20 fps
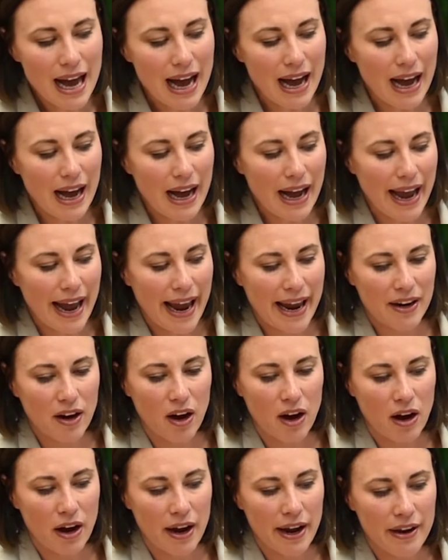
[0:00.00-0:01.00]
And
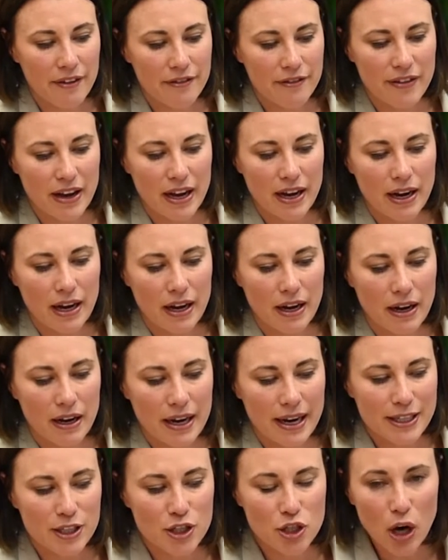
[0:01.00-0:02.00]
I've
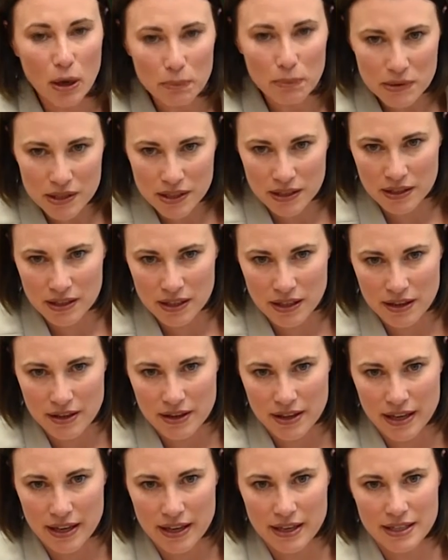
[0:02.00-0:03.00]
adopted
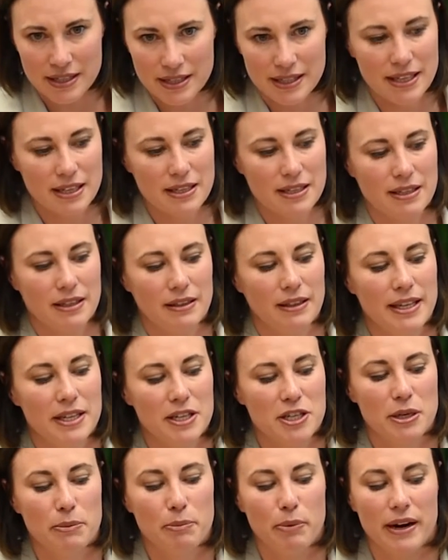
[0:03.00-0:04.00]
the six
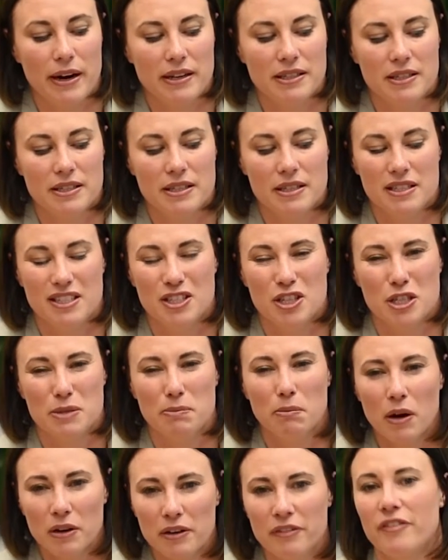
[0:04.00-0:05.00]
leadership practices and just
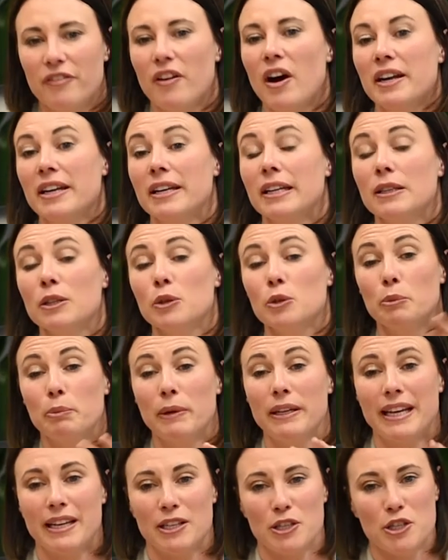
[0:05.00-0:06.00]
modified it a little
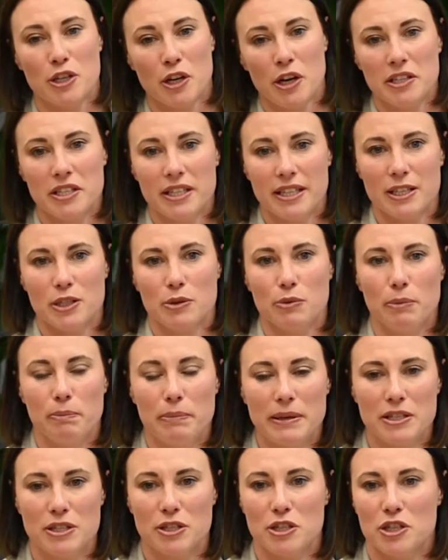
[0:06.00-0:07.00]
bit and turned it into a
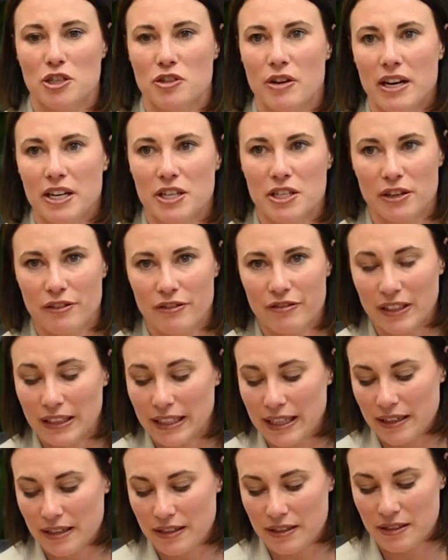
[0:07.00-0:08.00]
business strategy for
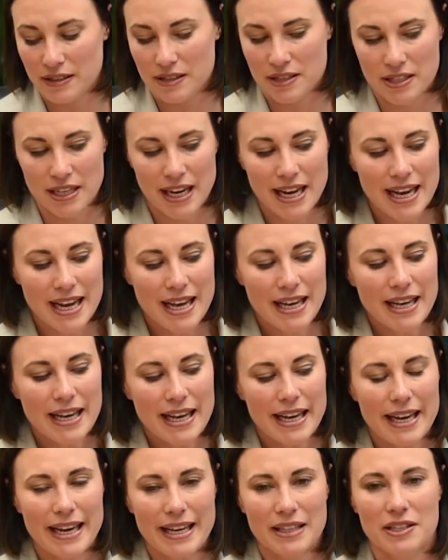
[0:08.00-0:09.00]
leaders.
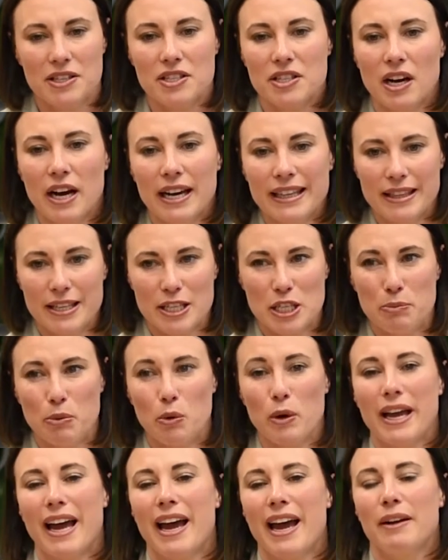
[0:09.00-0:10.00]
Inside this
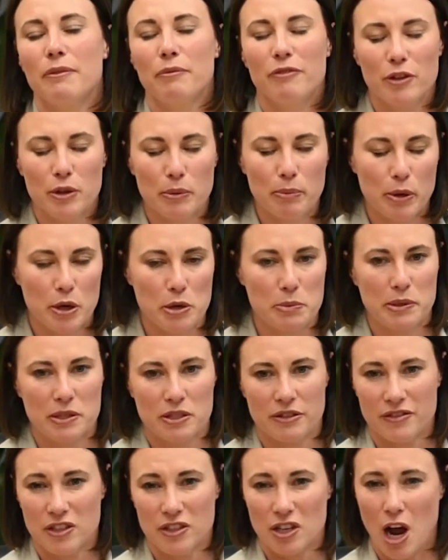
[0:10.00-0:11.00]
book, and for the
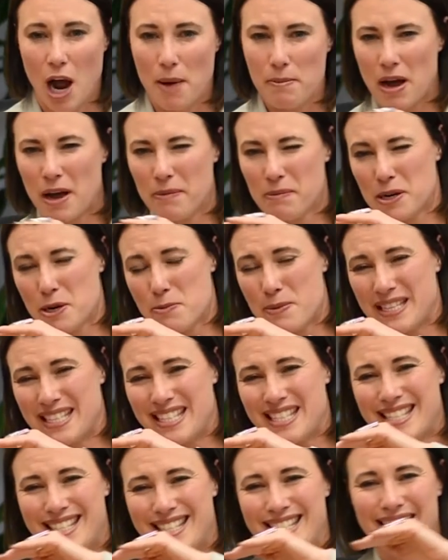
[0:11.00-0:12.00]
purpose of time, I'm going to be
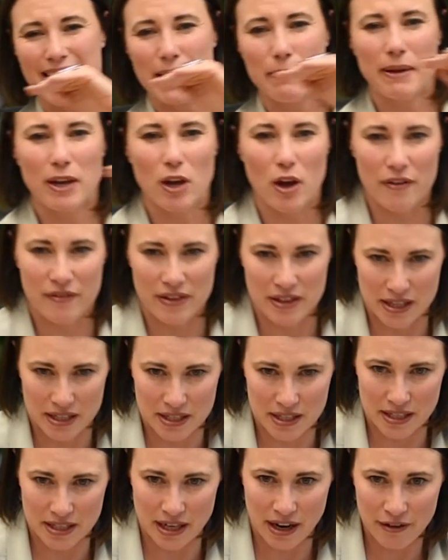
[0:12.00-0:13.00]
skimming over
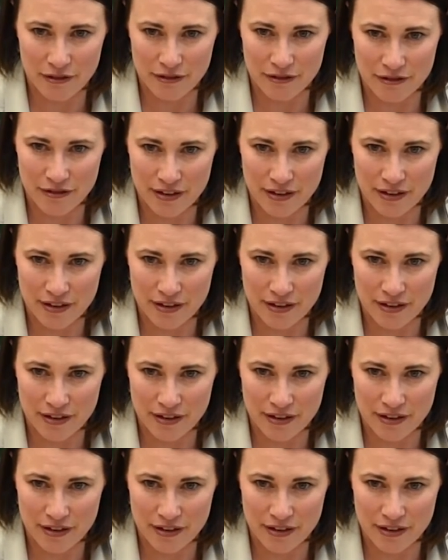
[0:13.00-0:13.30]
this stuff,